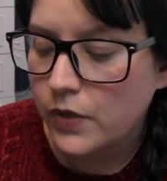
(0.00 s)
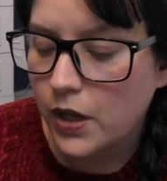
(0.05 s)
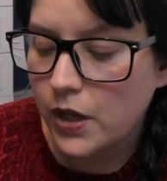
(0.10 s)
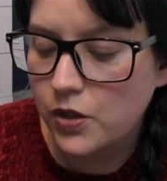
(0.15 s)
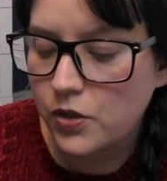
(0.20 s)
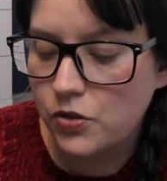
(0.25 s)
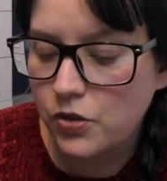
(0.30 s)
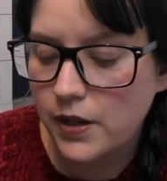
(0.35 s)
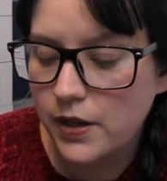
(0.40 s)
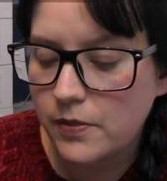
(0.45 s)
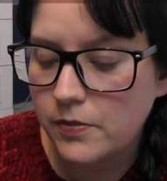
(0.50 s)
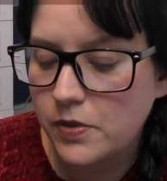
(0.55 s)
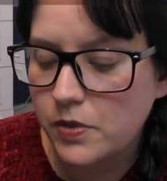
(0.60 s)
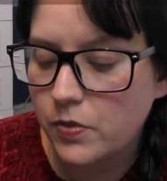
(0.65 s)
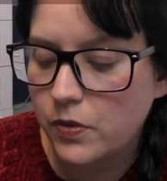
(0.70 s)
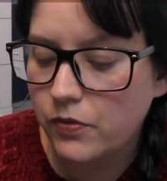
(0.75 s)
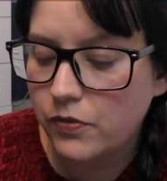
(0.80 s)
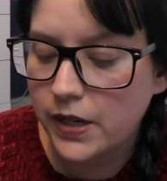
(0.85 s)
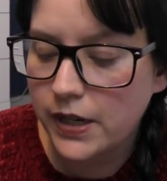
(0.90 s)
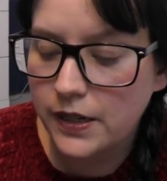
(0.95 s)
Her dreams
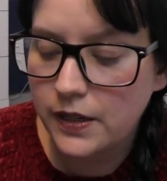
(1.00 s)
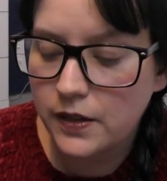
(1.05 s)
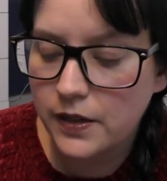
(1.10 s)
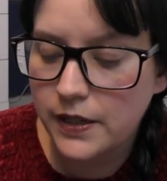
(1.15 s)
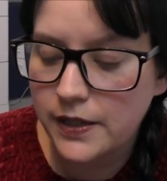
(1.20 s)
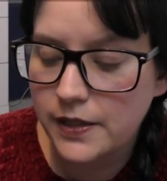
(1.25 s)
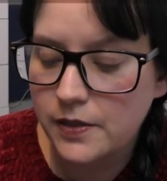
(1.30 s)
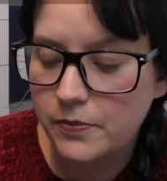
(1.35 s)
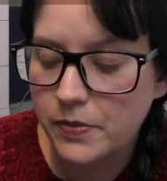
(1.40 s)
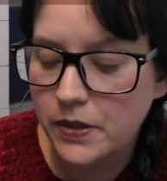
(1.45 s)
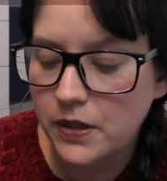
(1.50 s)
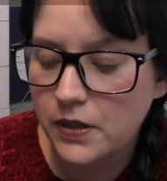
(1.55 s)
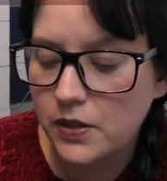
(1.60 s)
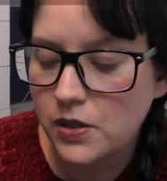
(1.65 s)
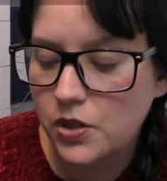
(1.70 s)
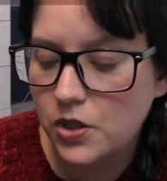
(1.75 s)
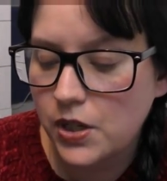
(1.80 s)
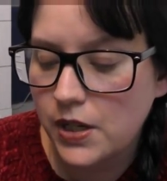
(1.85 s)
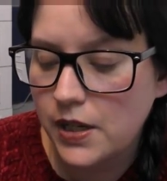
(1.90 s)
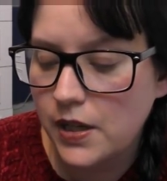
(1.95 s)
were realised, but
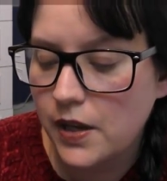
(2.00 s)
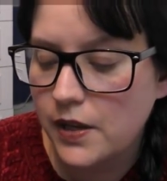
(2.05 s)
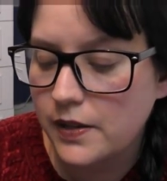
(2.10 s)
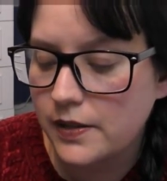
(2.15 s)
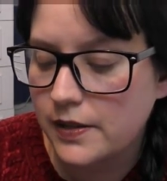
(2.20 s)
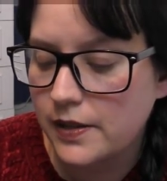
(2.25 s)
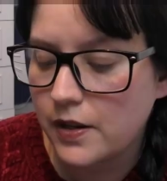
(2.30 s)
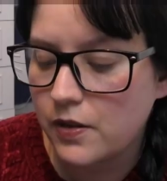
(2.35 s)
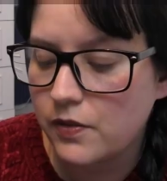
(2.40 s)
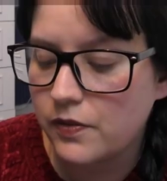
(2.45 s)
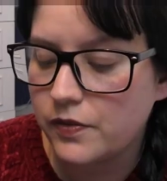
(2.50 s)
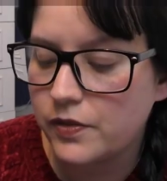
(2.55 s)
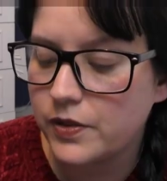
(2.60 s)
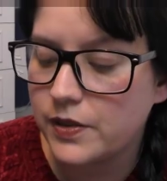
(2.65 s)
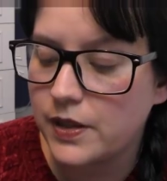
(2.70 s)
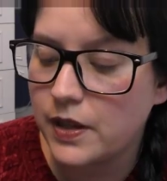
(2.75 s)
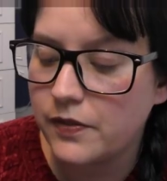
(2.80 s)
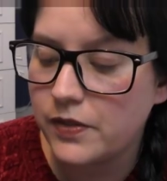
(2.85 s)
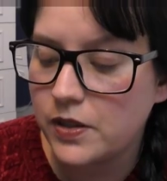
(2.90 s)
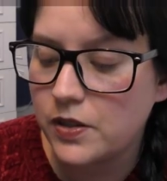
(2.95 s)
she herself was
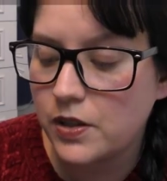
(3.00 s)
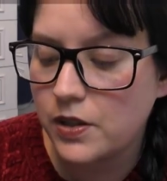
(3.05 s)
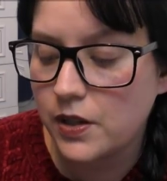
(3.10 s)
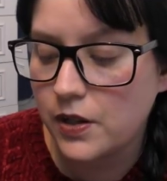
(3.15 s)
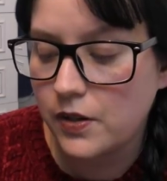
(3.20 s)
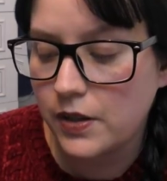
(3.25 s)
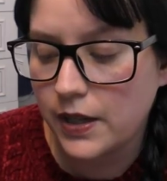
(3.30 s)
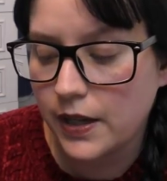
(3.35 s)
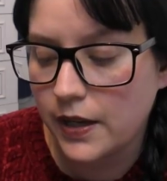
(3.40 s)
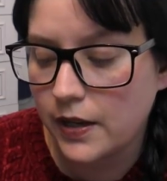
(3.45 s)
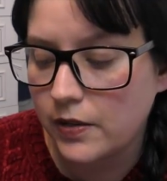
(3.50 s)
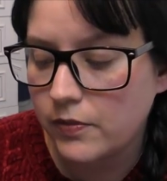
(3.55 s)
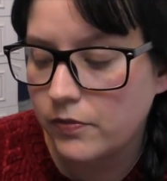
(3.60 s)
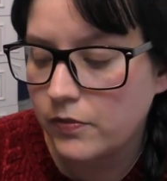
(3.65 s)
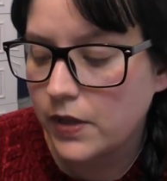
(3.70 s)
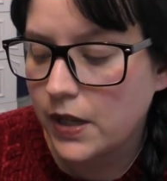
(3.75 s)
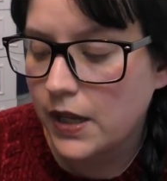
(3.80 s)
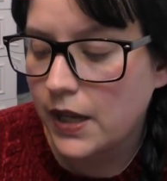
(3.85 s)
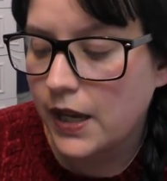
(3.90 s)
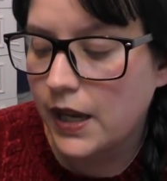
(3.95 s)
never to know that.
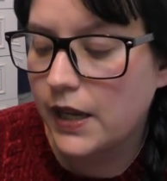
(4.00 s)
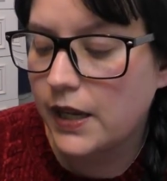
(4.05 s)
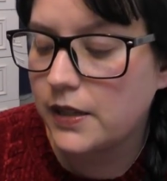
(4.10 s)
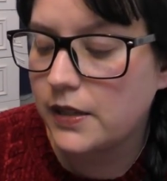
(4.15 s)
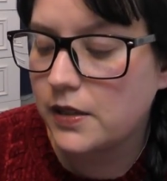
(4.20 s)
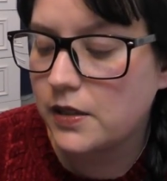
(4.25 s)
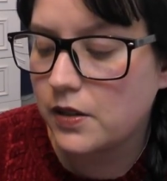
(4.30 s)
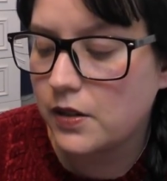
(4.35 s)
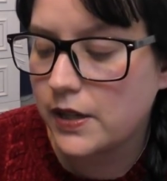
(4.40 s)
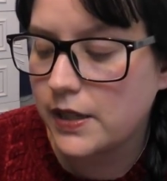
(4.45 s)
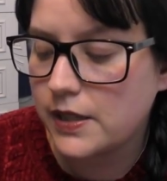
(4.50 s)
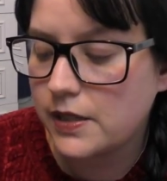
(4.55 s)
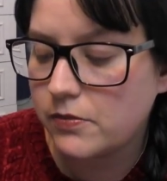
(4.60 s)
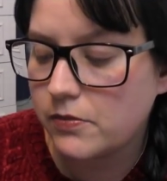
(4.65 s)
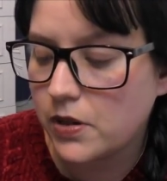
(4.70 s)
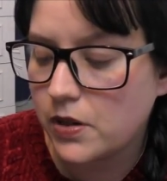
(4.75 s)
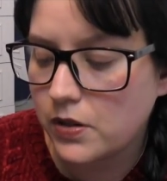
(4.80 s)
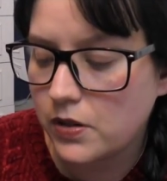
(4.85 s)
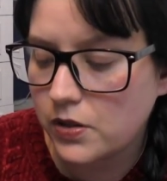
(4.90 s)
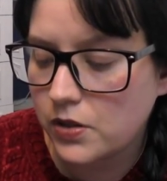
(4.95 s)
Anne died in
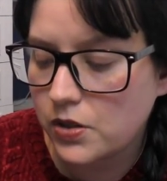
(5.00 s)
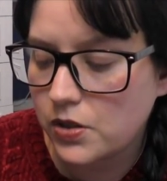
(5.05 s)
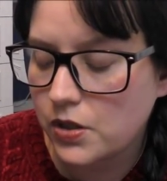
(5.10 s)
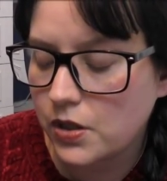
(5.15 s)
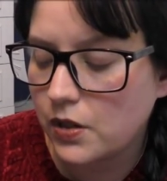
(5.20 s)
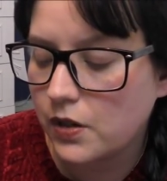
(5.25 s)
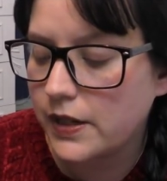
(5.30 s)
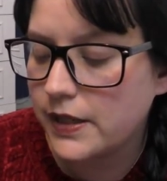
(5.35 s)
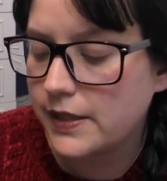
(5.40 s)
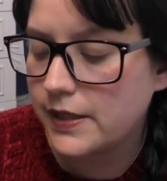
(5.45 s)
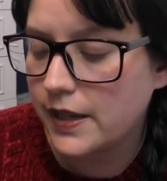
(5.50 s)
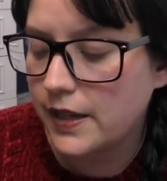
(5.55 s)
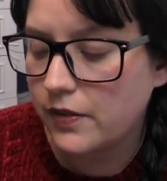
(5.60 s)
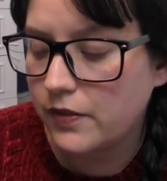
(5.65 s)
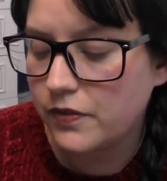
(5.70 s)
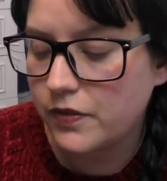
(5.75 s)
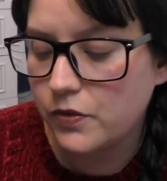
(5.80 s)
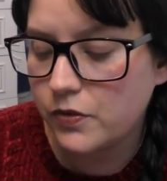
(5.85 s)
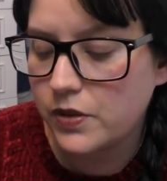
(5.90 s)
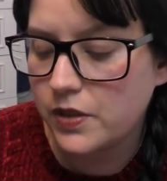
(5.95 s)
March
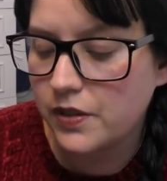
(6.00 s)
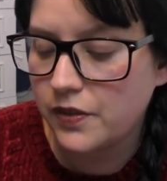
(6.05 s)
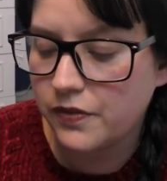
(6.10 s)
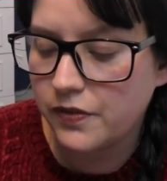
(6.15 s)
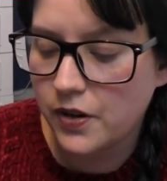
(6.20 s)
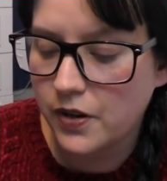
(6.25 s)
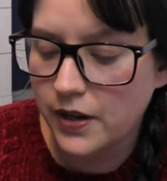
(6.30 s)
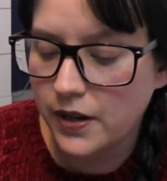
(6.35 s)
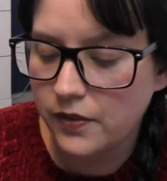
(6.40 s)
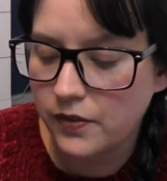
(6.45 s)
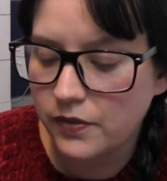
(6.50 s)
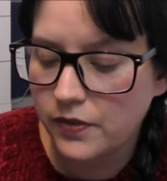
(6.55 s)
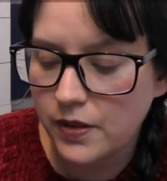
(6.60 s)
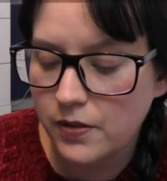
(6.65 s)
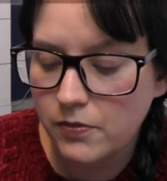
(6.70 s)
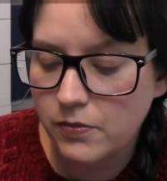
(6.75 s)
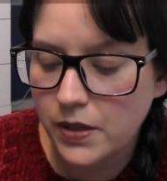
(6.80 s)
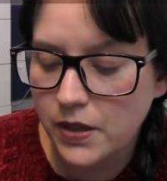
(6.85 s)
1945 in